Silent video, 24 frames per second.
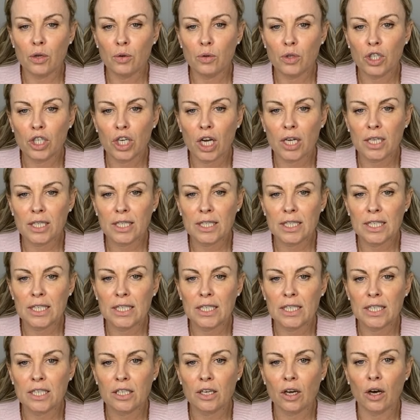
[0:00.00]
You just
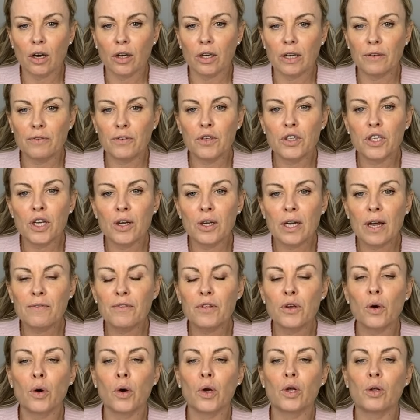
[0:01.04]
need to start. If you don't
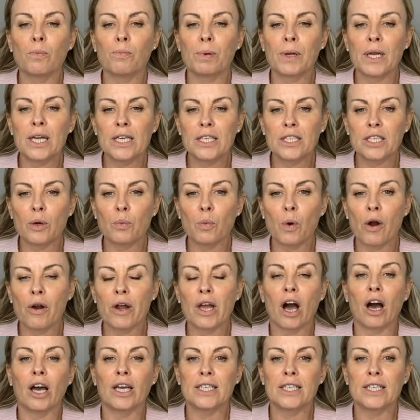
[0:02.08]
have the oil, please don't worry.